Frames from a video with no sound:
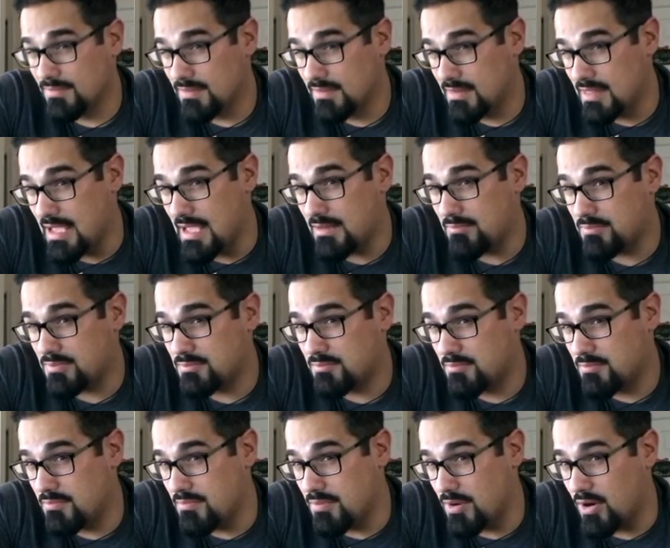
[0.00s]
that
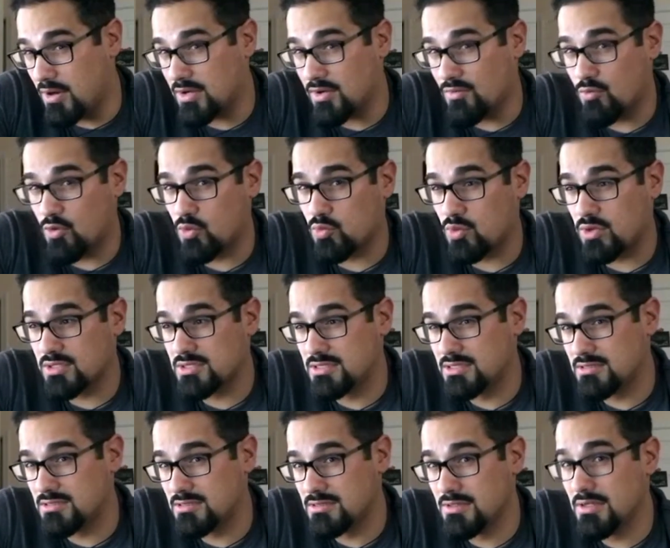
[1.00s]
part of World War
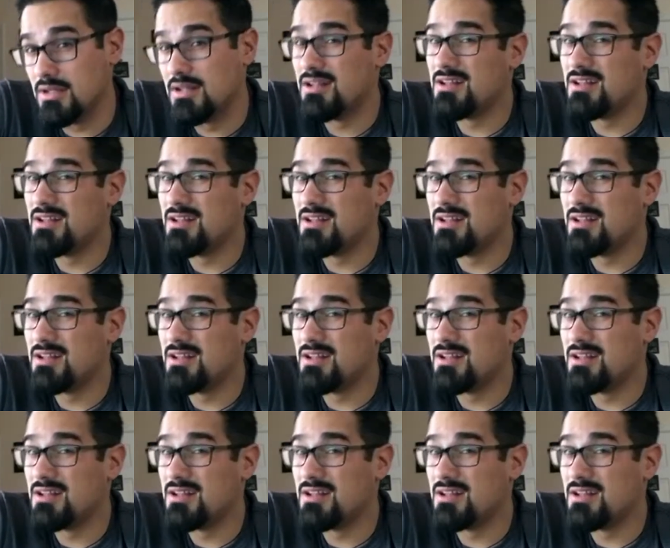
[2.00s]
II,